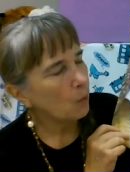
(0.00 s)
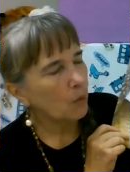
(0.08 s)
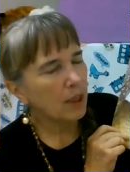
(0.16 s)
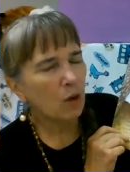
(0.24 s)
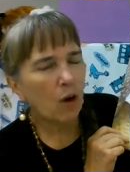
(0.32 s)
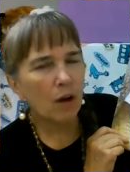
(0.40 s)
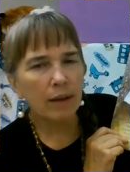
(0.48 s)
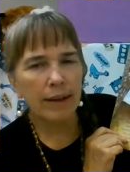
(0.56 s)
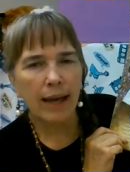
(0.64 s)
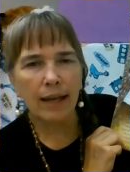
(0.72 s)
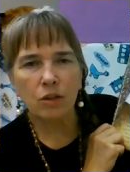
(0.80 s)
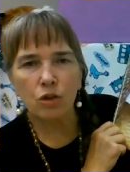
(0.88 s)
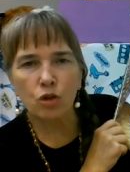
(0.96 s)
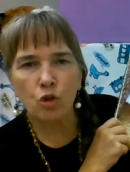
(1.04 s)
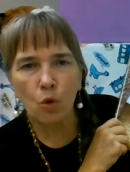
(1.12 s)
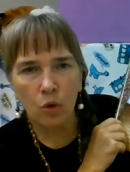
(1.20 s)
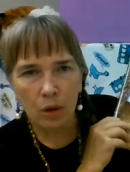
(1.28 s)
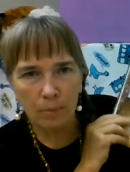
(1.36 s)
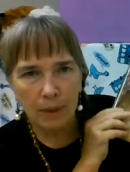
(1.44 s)
We call that
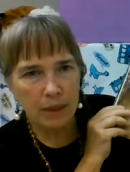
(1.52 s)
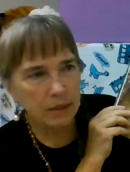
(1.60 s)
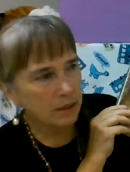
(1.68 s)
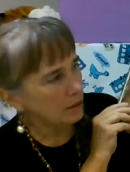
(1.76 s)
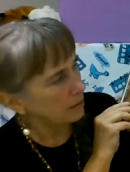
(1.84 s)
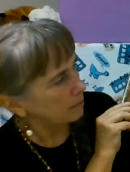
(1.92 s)
dormant.